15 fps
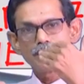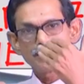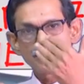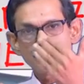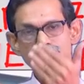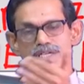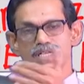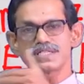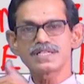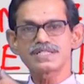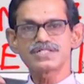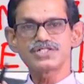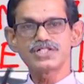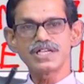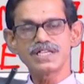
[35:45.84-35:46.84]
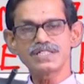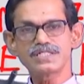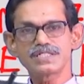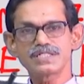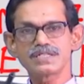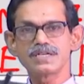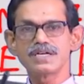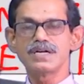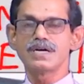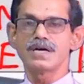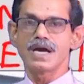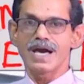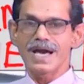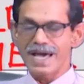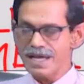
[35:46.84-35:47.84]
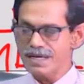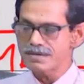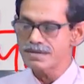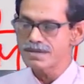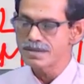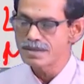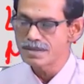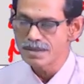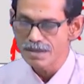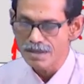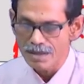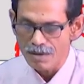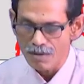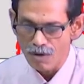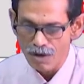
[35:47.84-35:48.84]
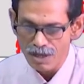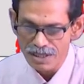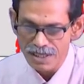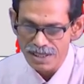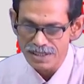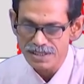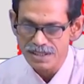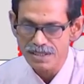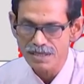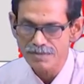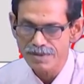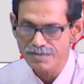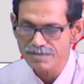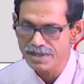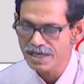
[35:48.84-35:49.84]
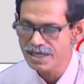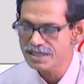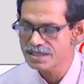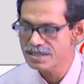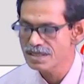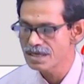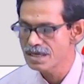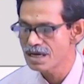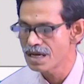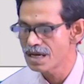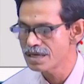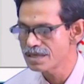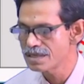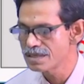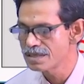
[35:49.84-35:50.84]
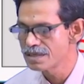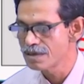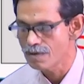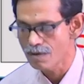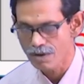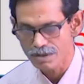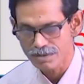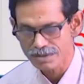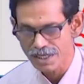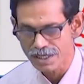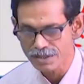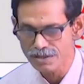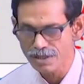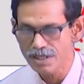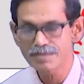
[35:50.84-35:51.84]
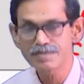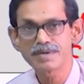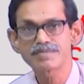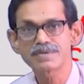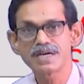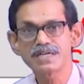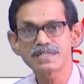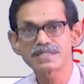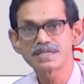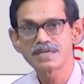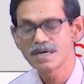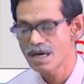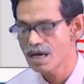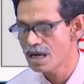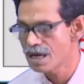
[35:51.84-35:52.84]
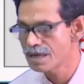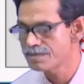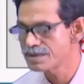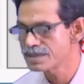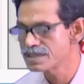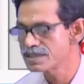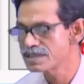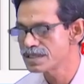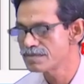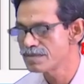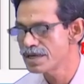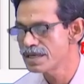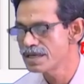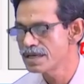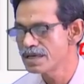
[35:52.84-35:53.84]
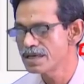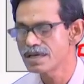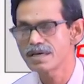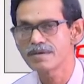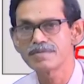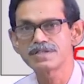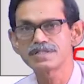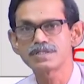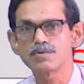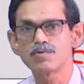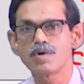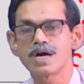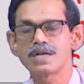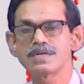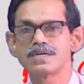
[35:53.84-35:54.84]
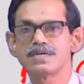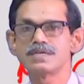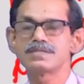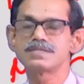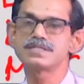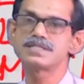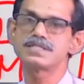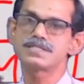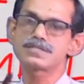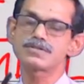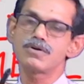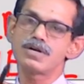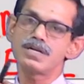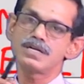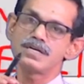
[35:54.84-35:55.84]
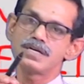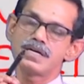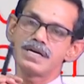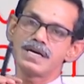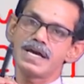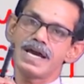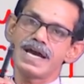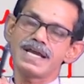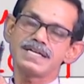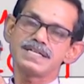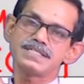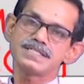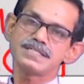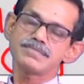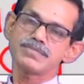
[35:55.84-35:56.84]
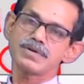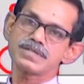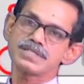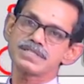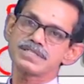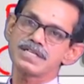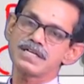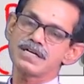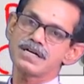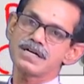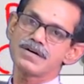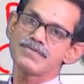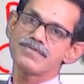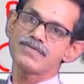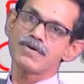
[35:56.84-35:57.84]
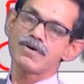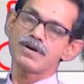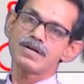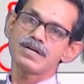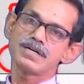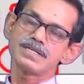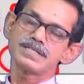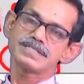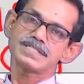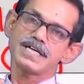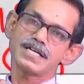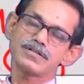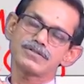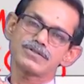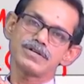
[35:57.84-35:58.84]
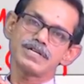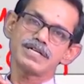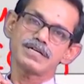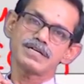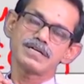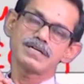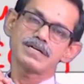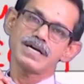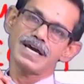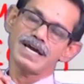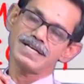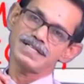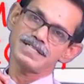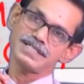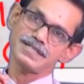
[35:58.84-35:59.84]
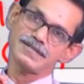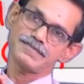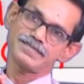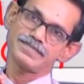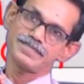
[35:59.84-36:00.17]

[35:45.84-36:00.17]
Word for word: protease are changed and all the internal peptides are or cytosolic peptides are presented by MHC1. This is called antigen processing for cytosolic antigen.